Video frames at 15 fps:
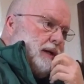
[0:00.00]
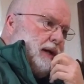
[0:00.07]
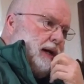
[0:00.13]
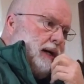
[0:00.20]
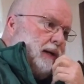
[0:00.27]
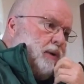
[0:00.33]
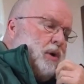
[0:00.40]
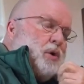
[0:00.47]

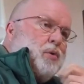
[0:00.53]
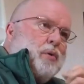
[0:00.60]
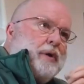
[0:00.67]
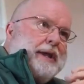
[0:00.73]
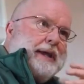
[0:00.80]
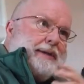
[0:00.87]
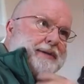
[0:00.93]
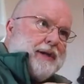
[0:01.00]
Uh,
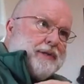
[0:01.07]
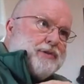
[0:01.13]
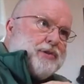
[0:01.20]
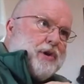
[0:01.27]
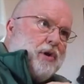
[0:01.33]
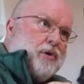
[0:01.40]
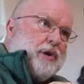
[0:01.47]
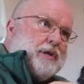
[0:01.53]
we have Duns
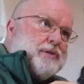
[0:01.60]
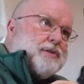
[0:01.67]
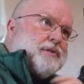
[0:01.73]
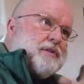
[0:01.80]
Scotus,